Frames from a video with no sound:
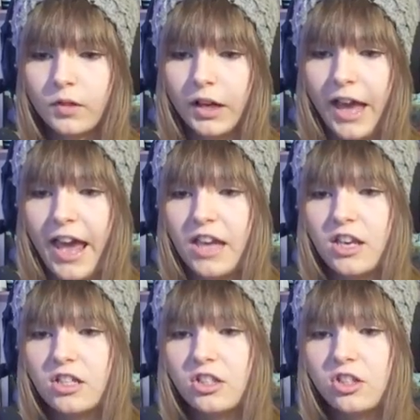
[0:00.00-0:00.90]
I hate
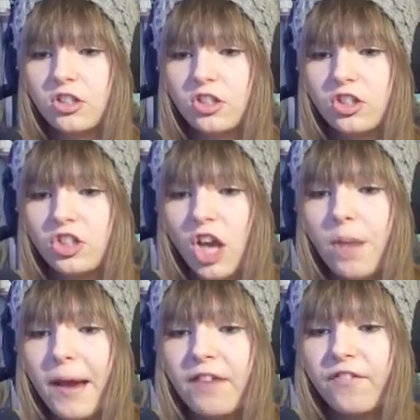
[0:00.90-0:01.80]
you
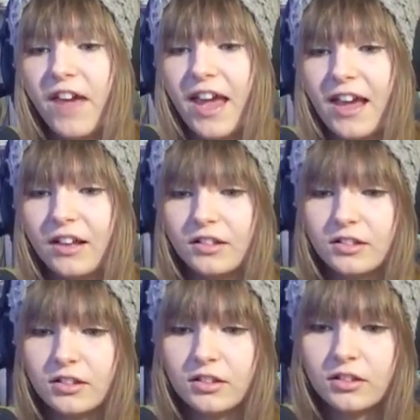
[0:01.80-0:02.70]
stupid
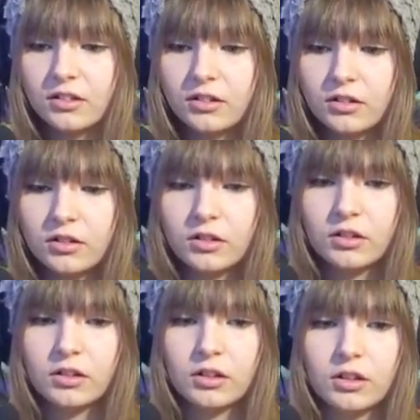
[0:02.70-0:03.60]
things!
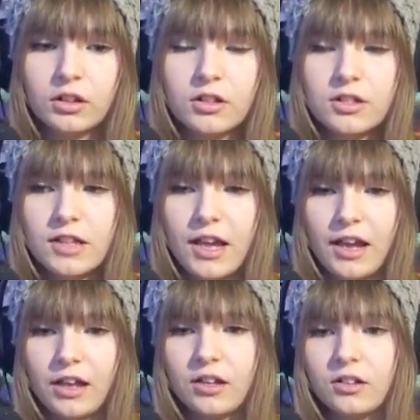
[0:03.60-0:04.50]
For God's
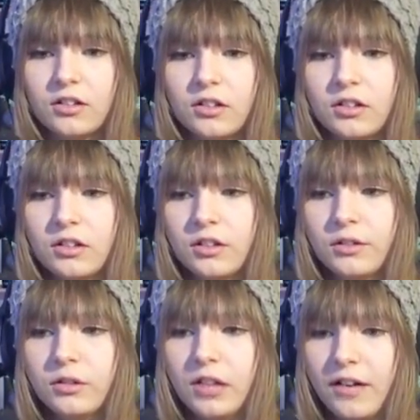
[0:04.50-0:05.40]
sake.
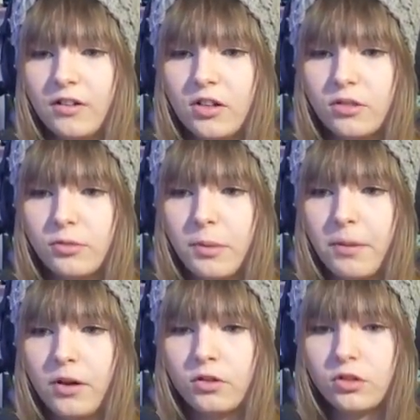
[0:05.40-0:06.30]
I already had to use one of my
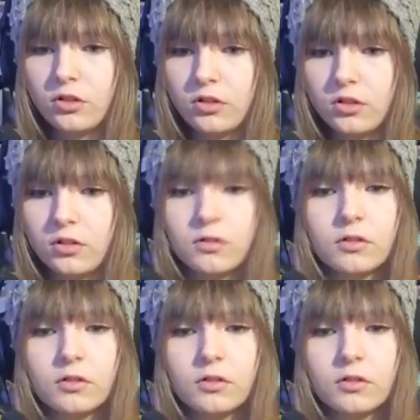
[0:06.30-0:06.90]
potions.